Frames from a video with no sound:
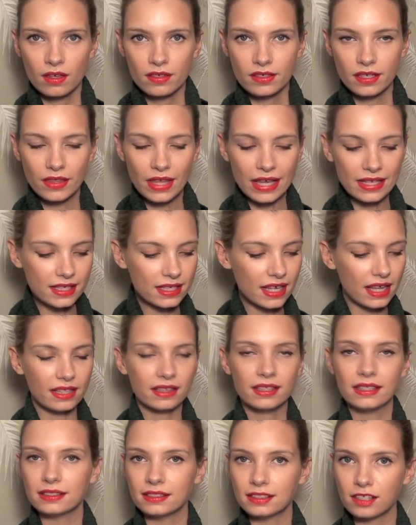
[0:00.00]
So that's
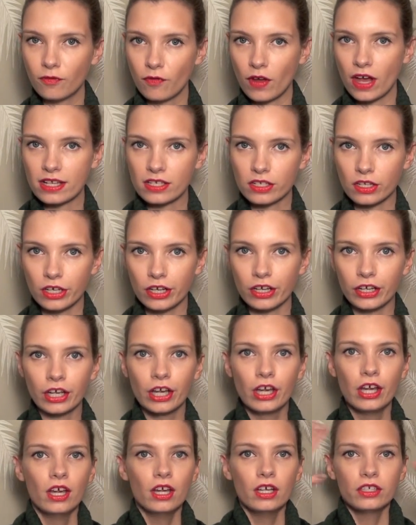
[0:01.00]
it. This is the first look.
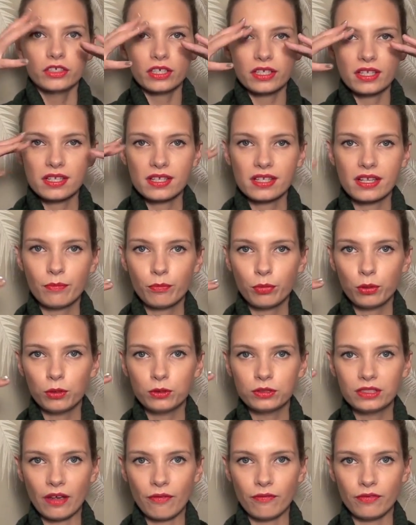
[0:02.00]
Just a
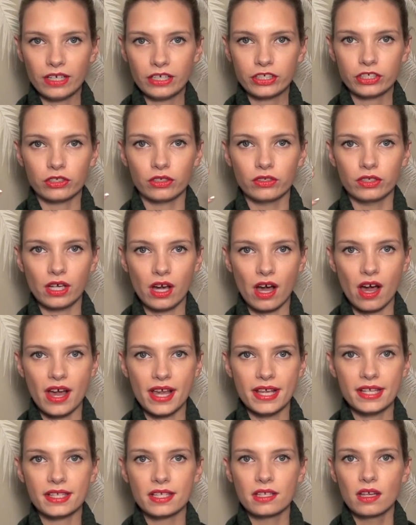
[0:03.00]
simple definition on the
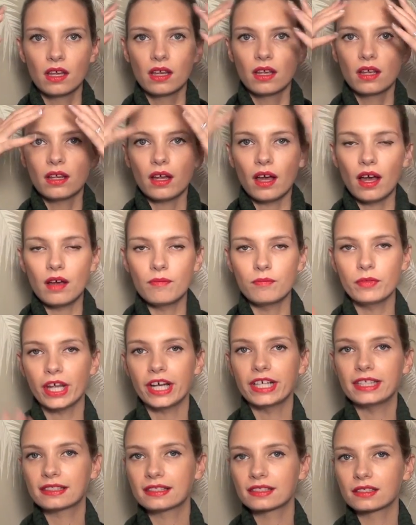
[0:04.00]
eyes, um,
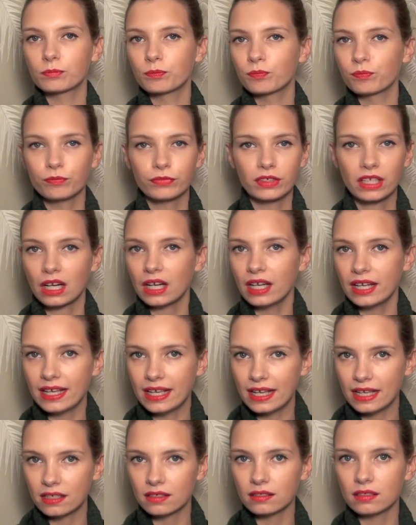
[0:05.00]
nice,
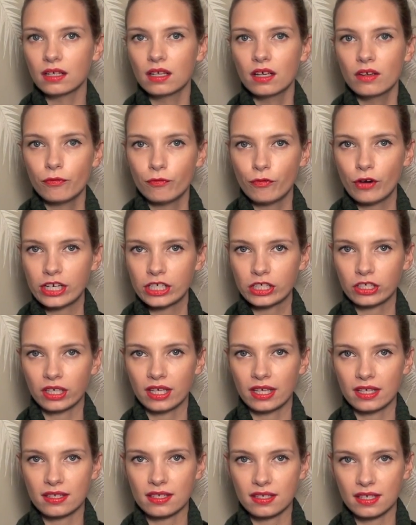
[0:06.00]
clean, fresh
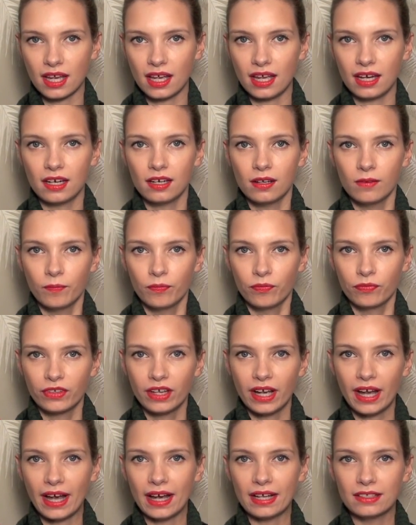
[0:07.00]
looking skin,
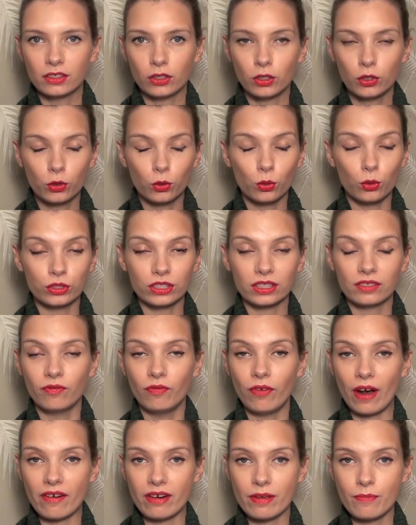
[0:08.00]
and a gorgeous,
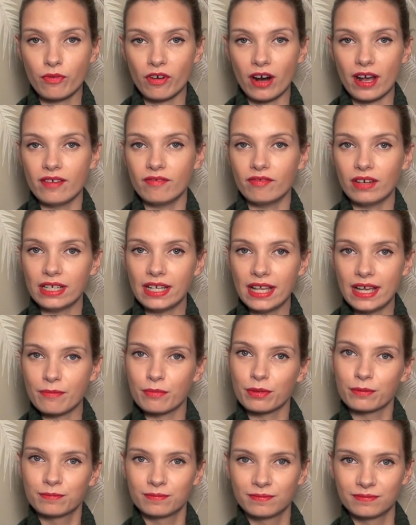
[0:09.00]
very bright red
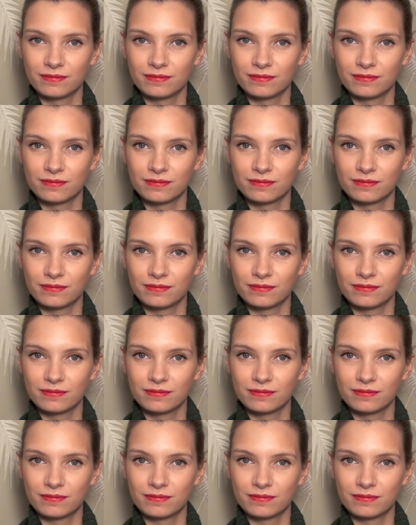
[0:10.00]
lip.